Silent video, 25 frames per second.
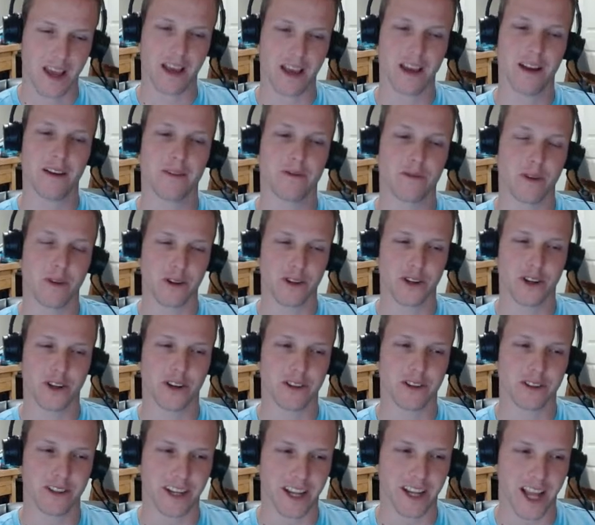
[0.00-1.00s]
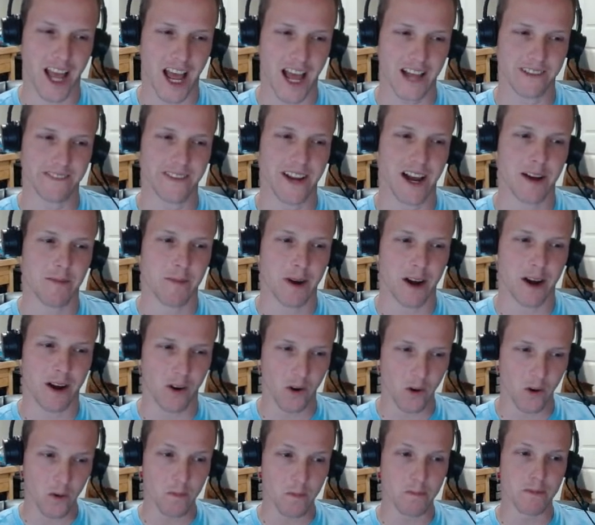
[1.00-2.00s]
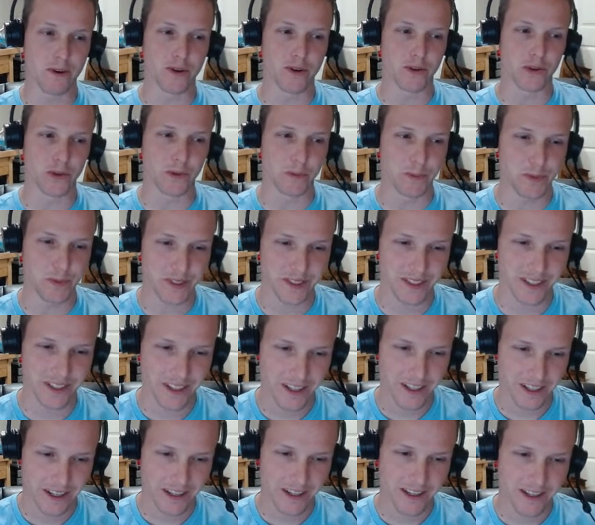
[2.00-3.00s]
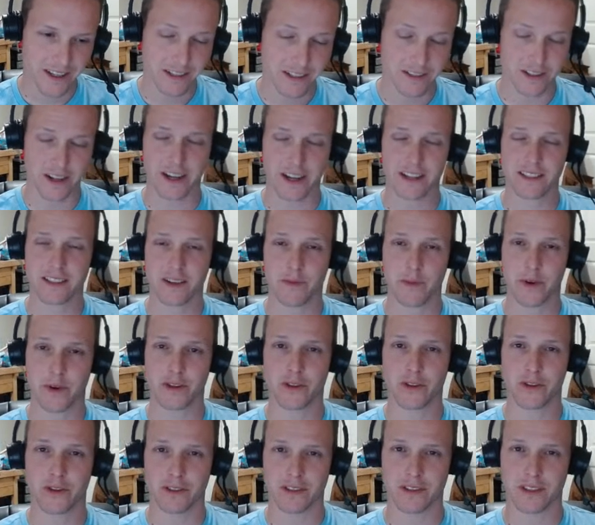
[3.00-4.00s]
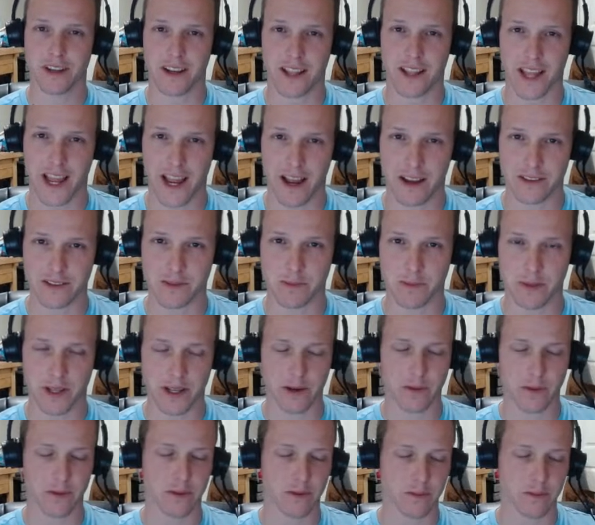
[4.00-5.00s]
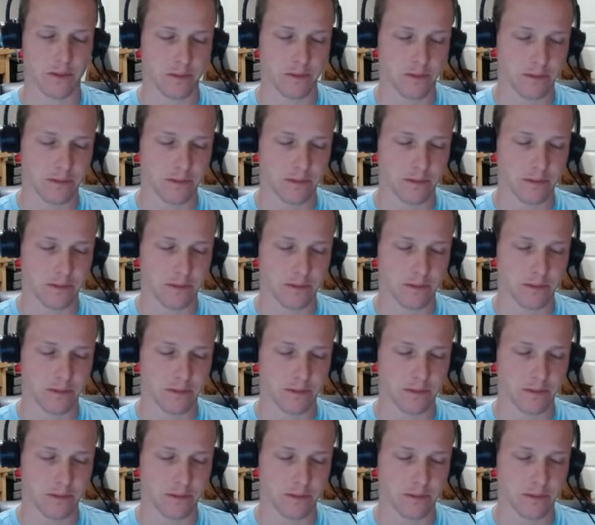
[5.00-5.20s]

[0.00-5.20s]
Roach Coach is like, I've got my own boobs. So I guess that means you just sit at the house and play with them.